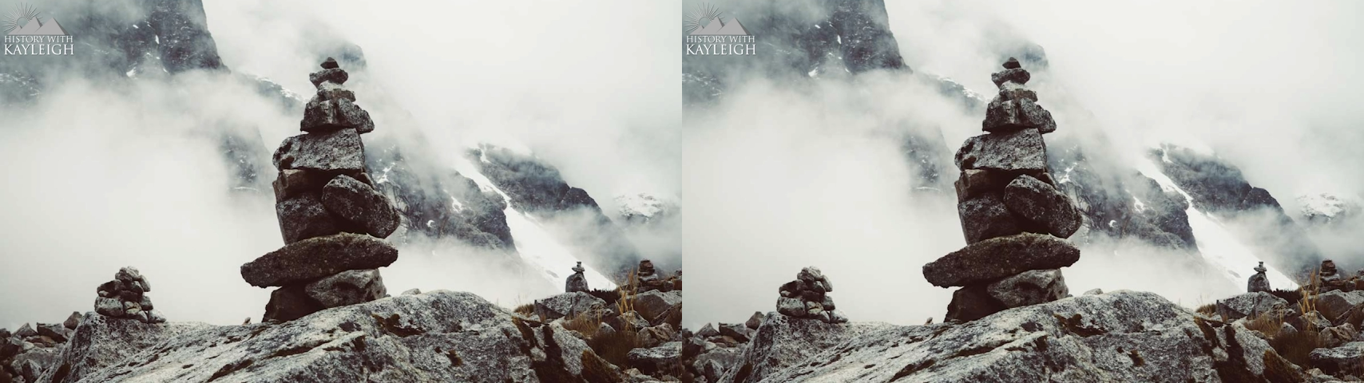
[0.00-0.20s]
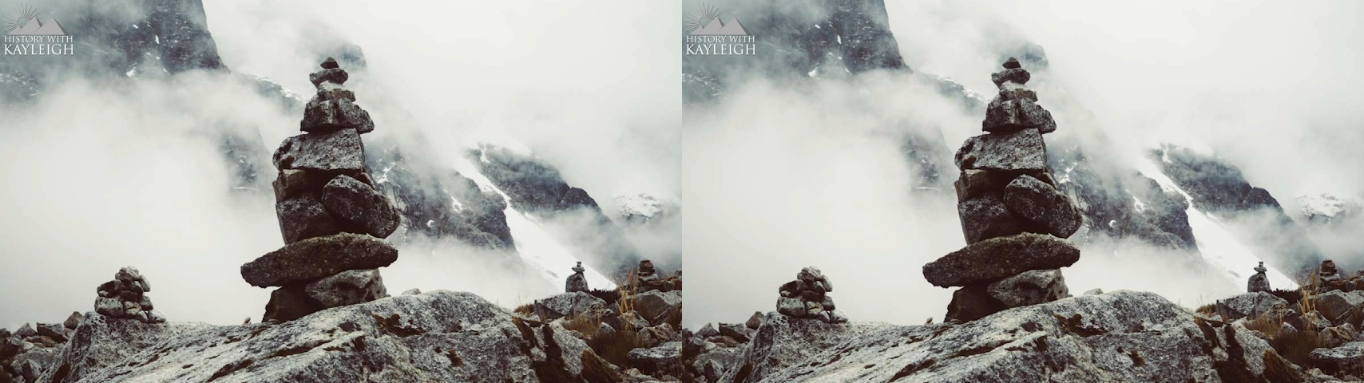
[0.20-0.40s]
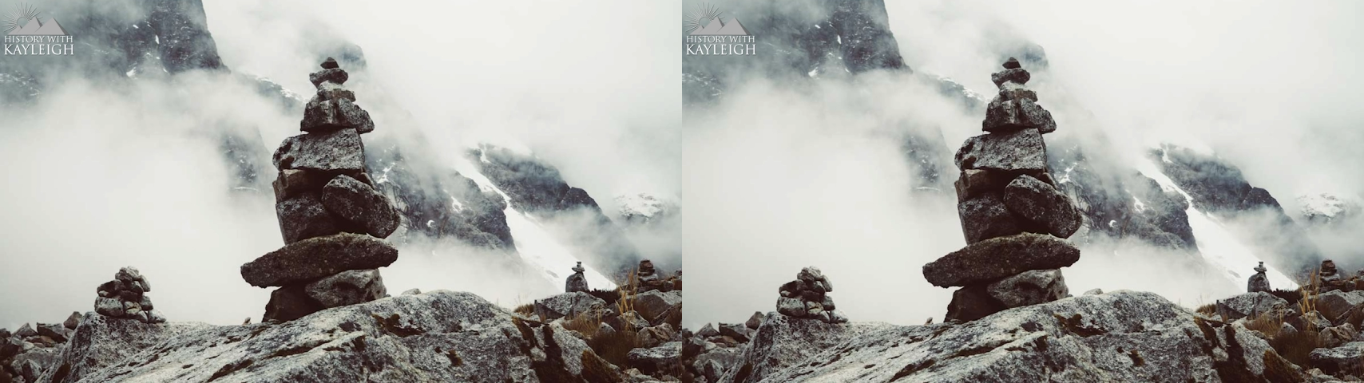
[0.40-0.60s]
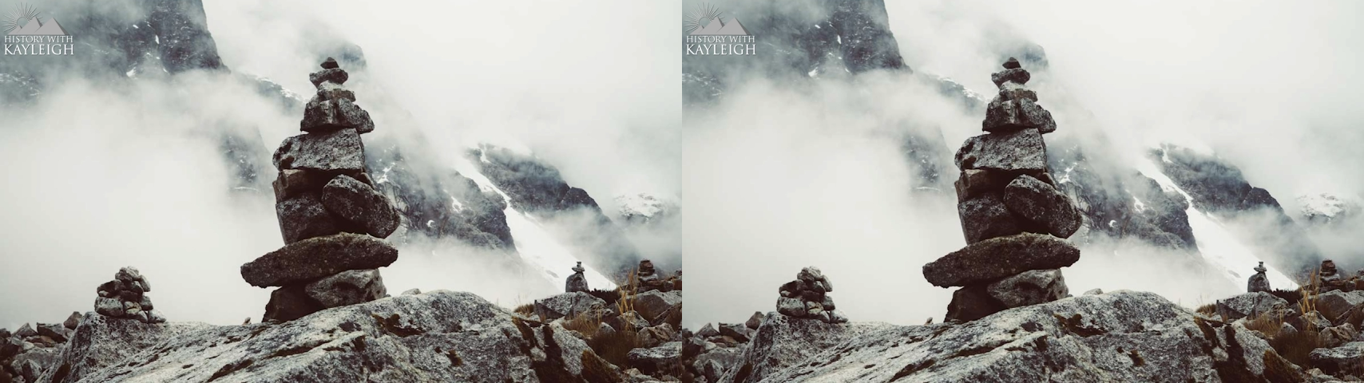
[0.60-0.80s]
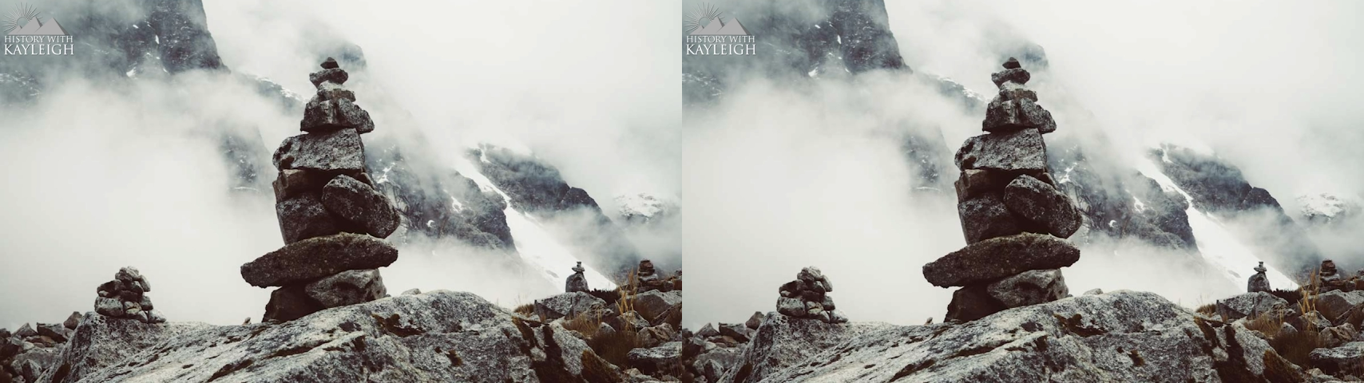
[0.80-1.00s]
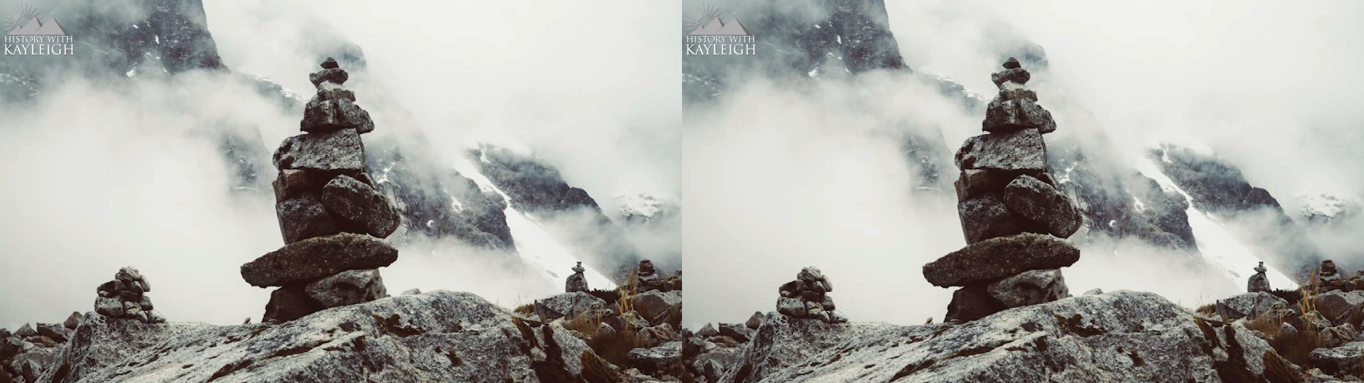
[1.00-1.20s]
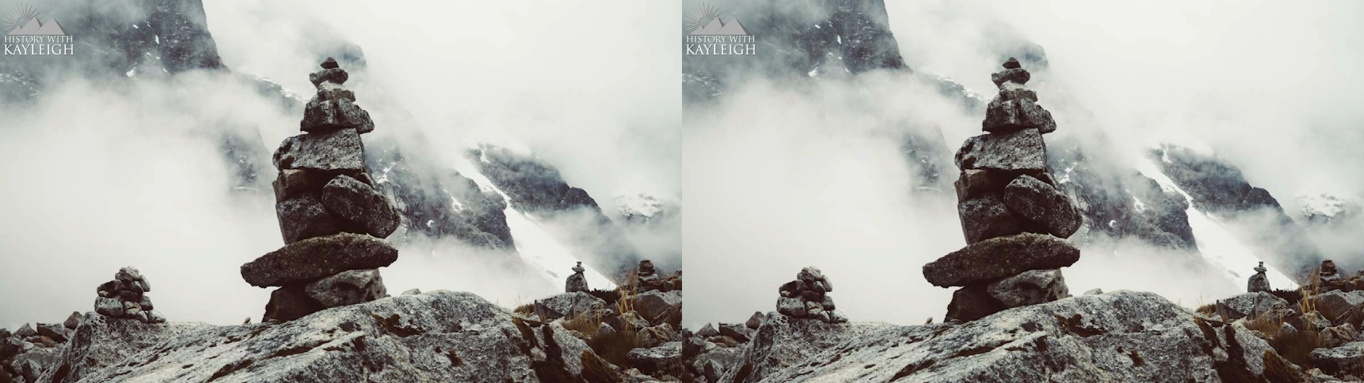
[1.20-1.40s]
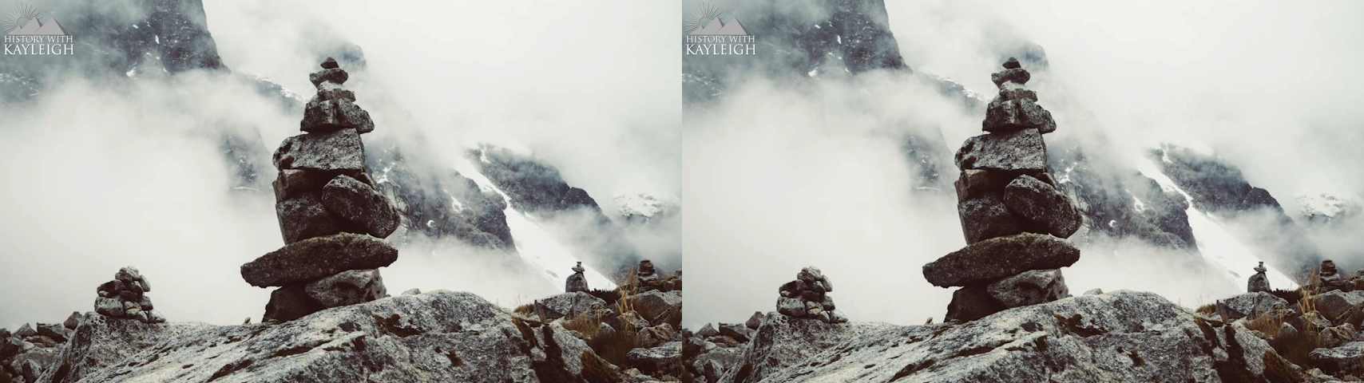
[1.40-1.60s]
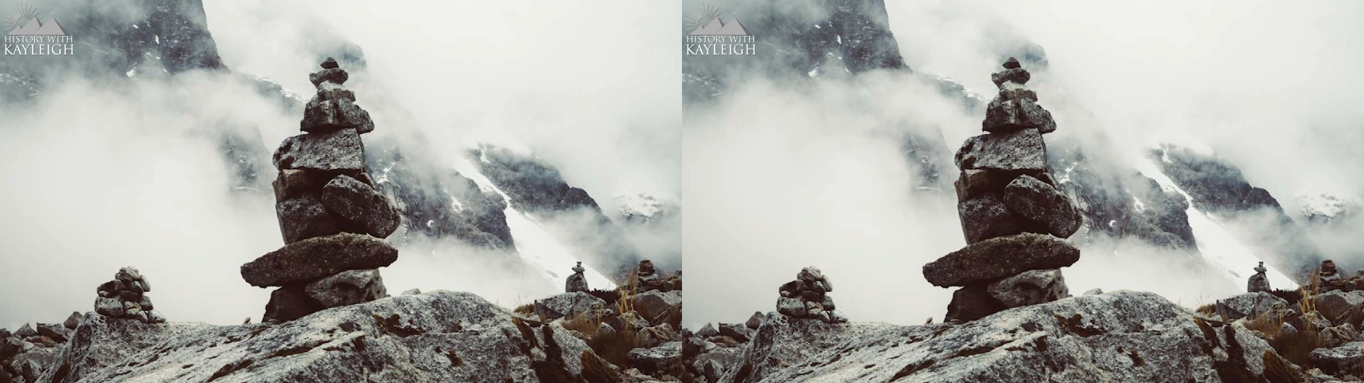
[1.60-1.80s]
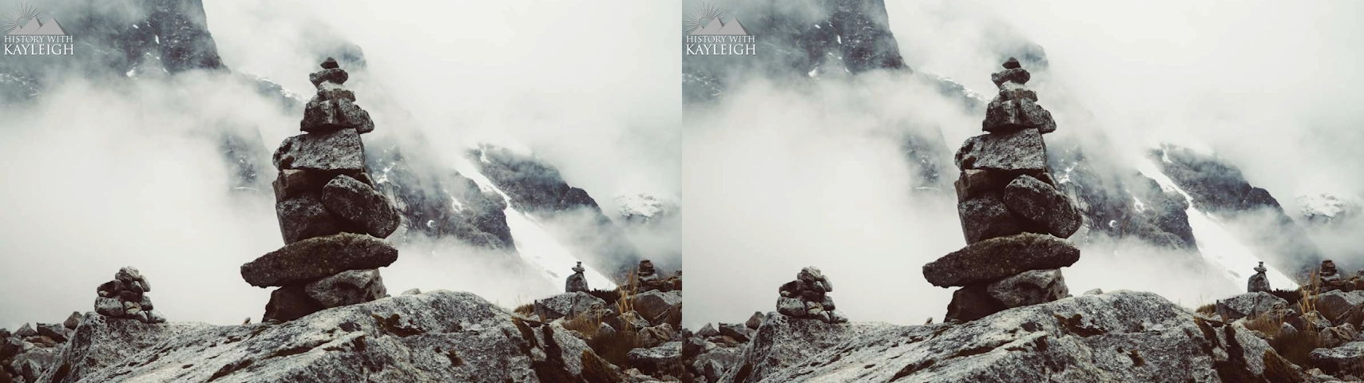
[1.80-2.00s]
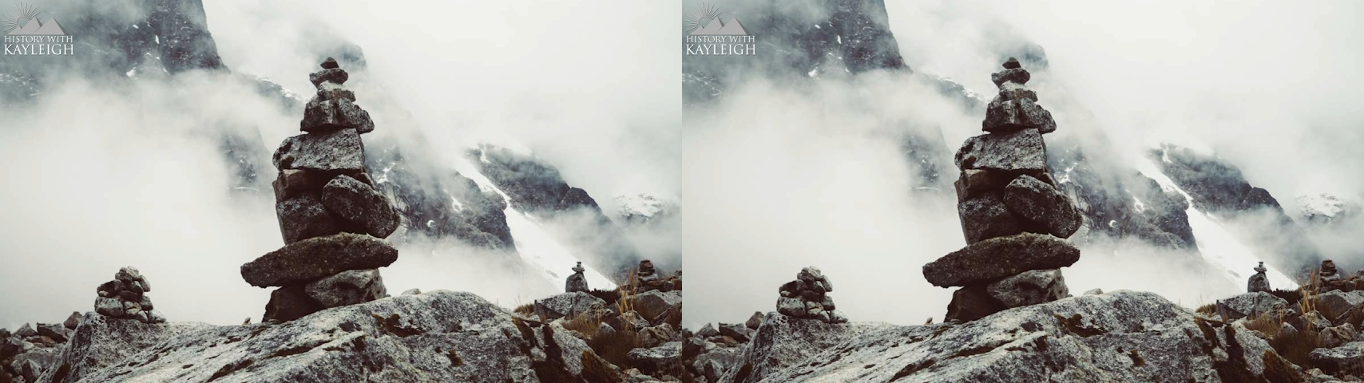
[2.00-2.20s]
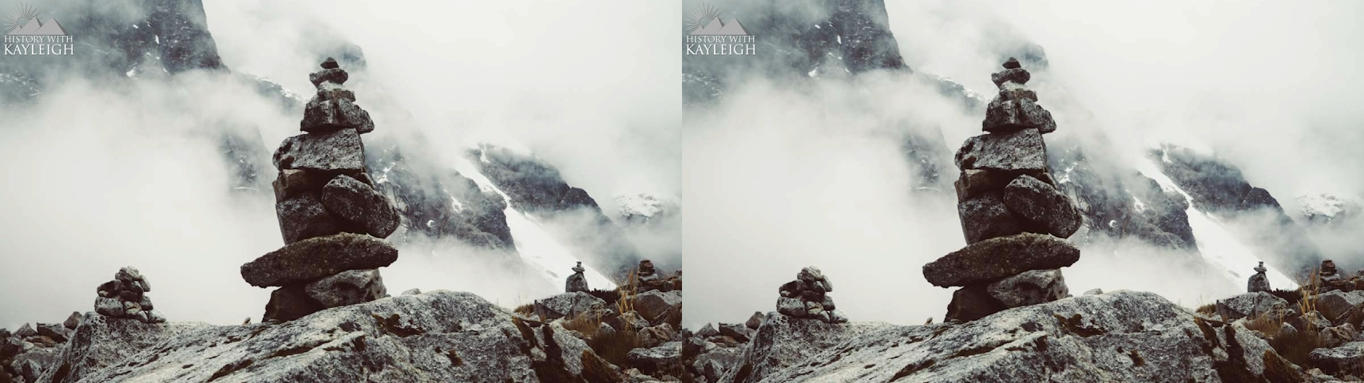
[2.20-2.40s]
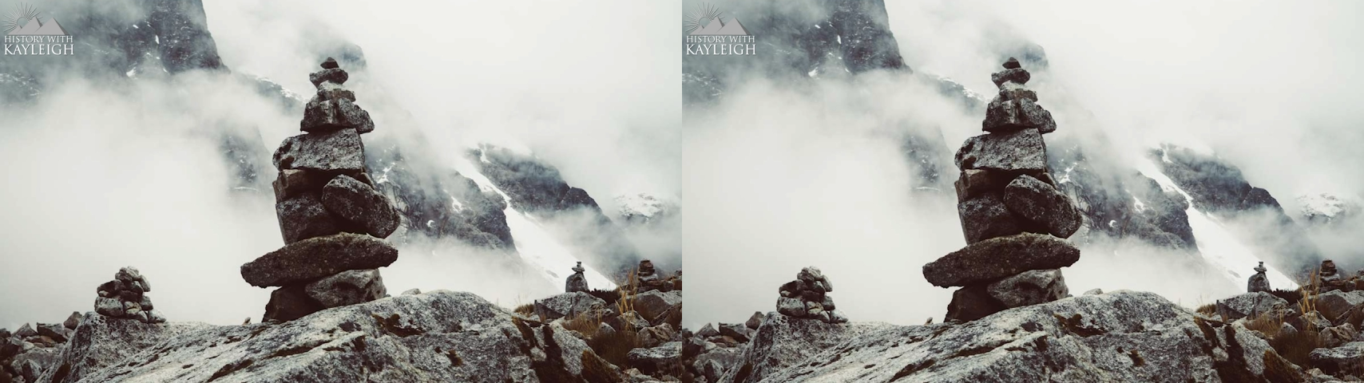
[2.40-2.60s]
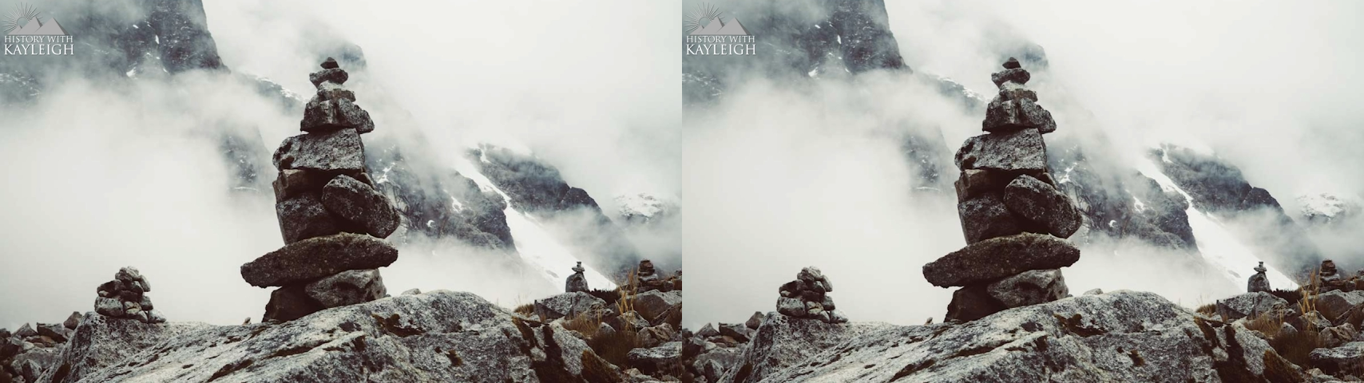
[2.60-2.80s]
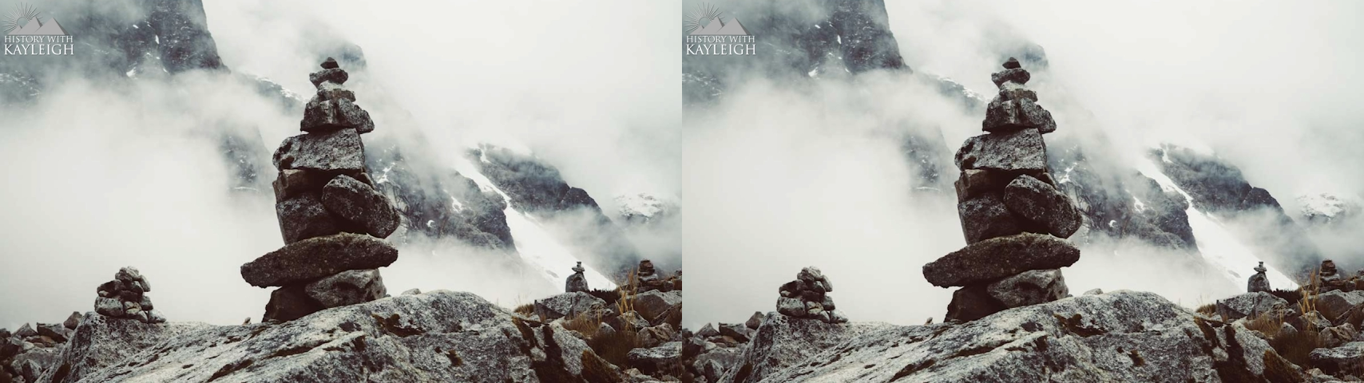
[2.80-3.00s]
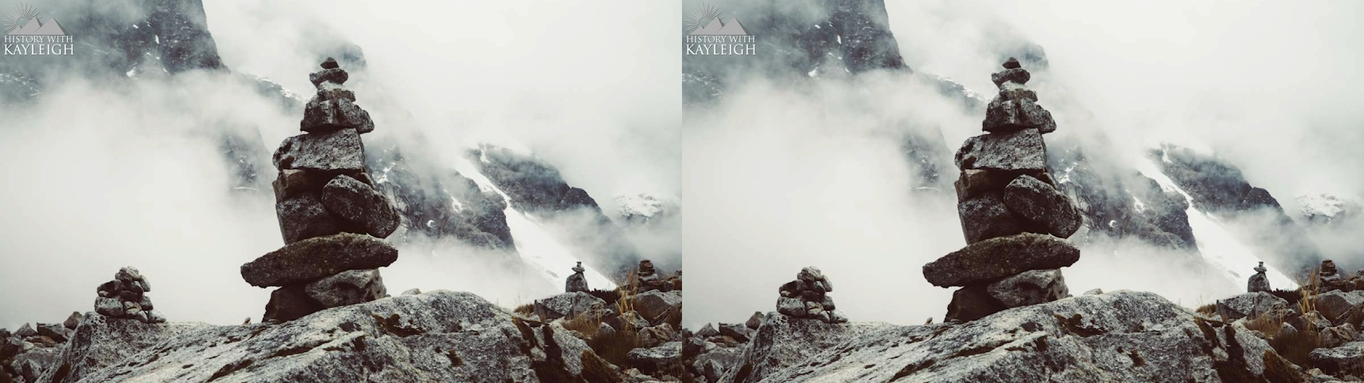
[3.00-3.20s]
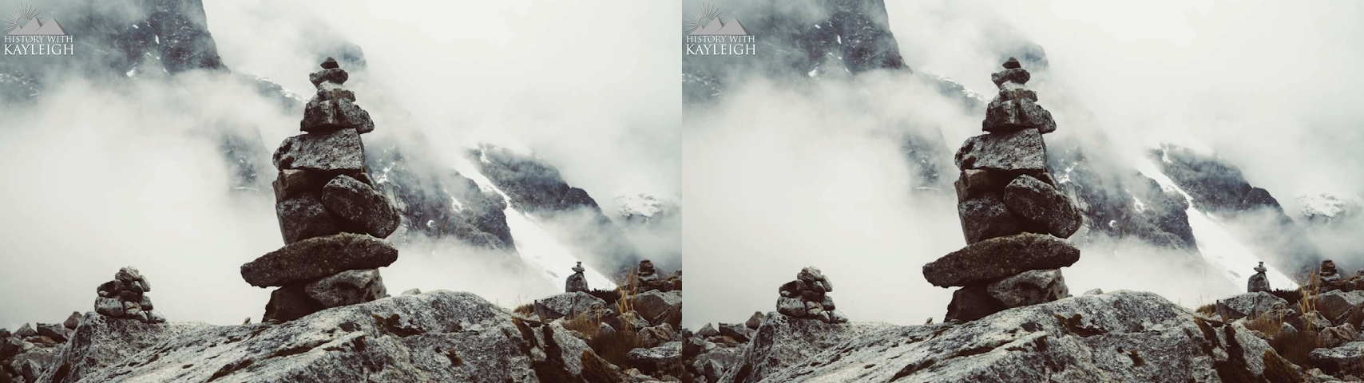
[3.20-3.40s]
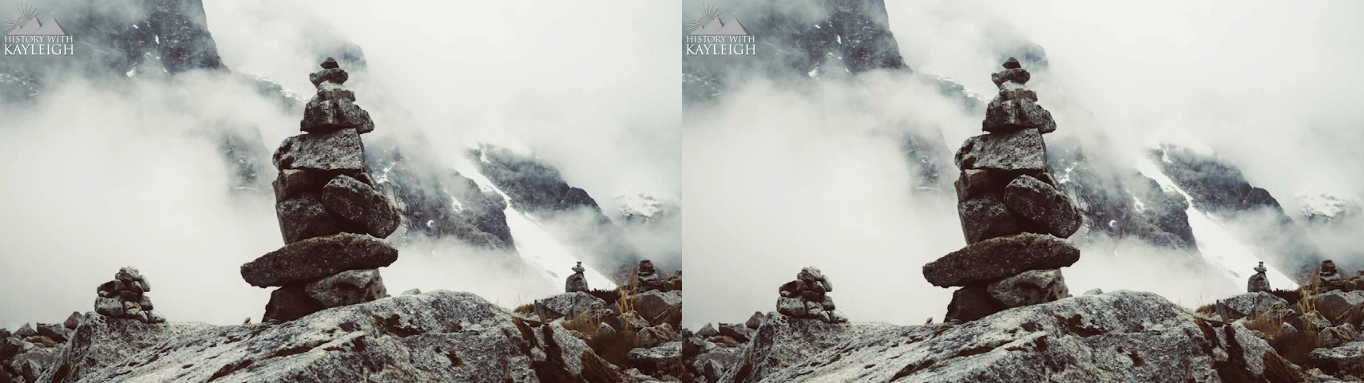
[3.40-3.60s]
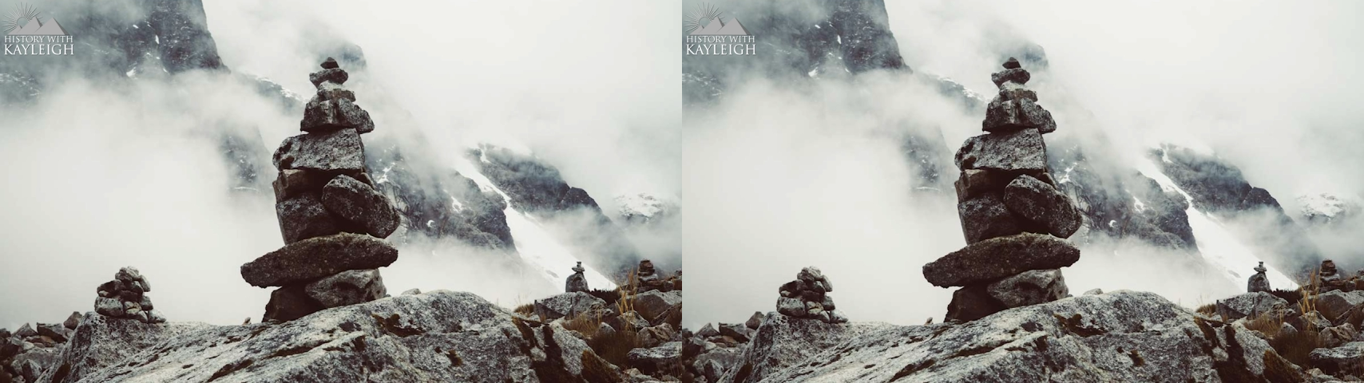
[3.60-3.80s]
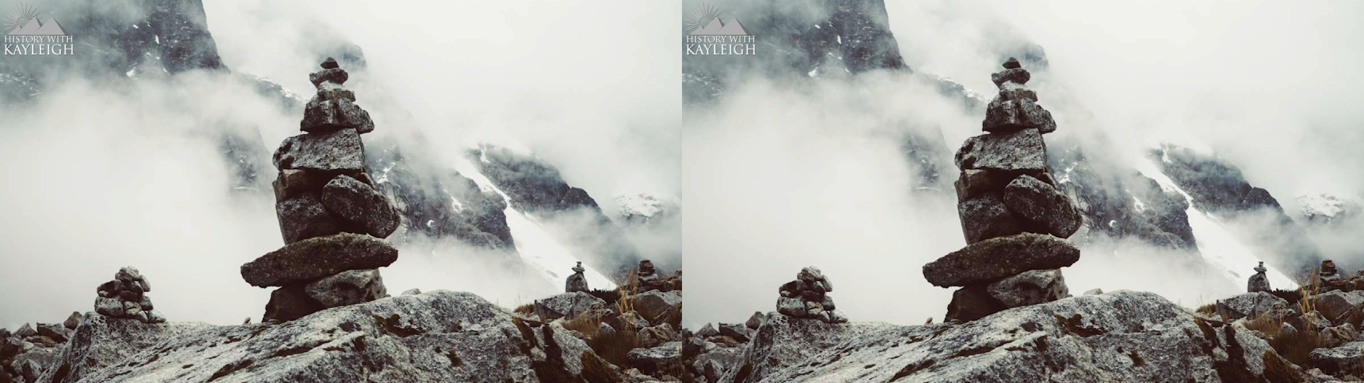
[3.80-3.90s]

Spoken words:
No face is visible, so there are no lips to read.